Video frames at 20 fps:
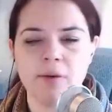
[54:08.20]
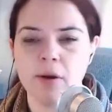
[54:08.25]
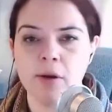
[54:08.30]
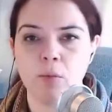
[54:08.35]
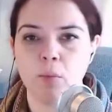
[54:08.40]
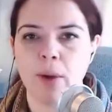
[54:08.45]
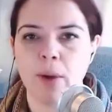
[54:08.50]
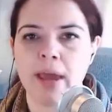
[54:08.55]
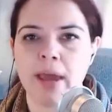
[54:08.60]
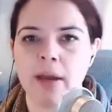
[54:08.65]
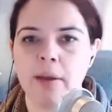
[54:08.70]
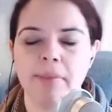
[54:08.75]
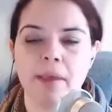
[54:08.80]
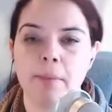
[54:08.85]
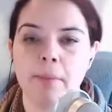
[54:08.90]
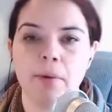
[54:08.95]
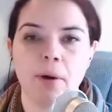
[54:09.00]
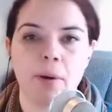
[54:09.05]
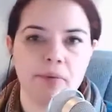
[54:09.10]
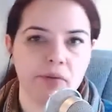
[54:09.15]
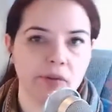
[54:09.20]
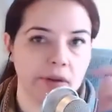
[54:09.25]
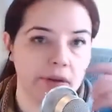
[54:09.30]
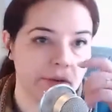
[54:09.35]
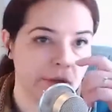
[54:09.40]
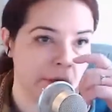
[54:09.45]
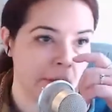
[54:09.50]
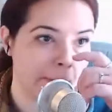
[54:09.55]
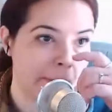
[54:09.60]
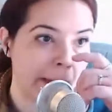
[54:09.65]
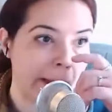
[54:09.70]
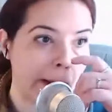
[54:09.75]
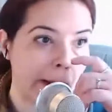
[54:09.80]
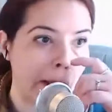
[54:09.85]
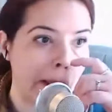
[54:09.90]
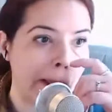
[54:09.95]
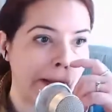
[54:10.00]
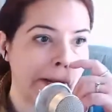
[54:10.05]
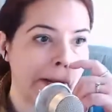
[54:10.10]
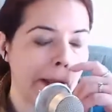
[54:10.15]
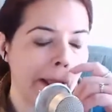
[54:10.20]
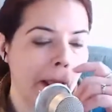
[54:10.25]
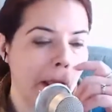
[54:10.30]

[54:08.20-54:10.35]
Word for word: didn't randomly. They purposely turned it back on.